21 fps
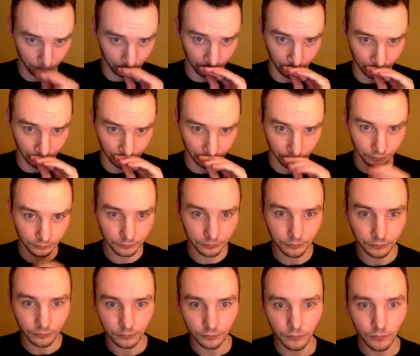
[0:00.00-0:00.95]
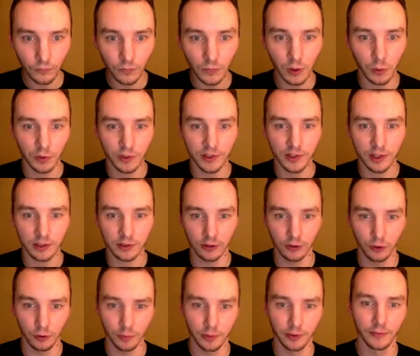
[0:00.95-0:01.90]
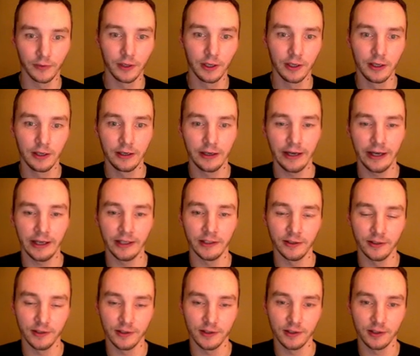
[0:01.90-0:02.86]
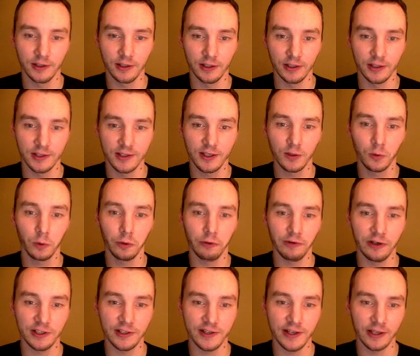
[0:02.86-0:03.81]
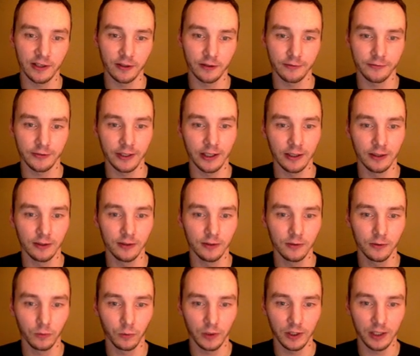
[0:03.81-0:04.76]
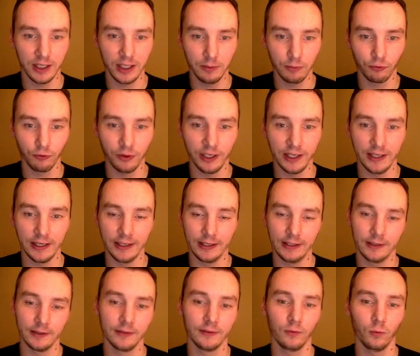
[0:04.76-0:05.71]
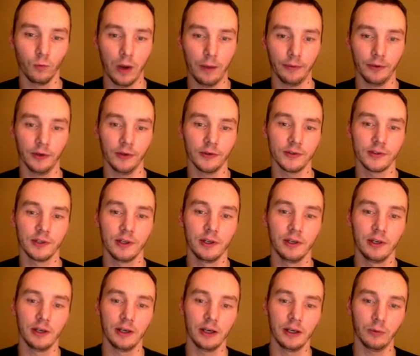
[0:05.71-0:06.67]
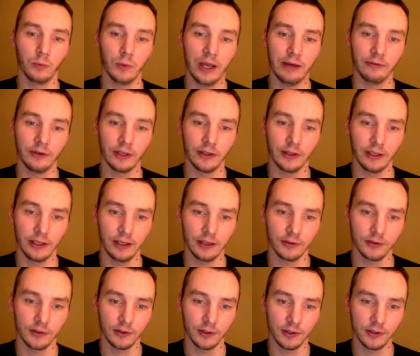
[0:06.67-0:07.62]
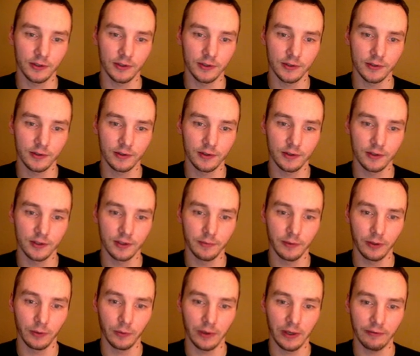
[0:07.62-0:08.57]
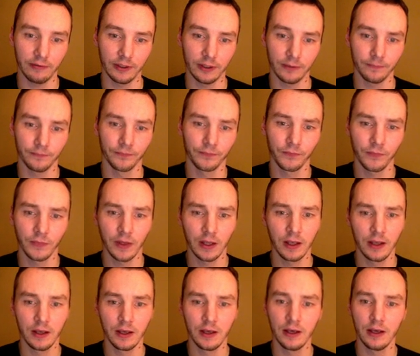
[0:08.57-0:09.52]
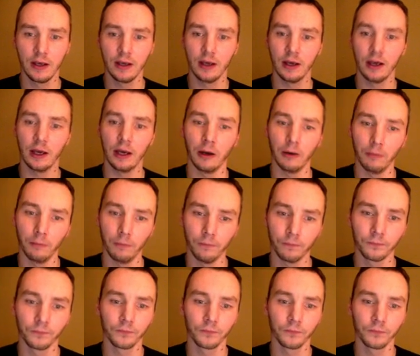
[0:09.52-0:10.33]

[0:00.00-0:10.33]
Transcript: we start a loop, and until we reach the end of the file, we keep reading in weapons. And we haven't done that yet, so this is, this is the bit we haven't done. Um,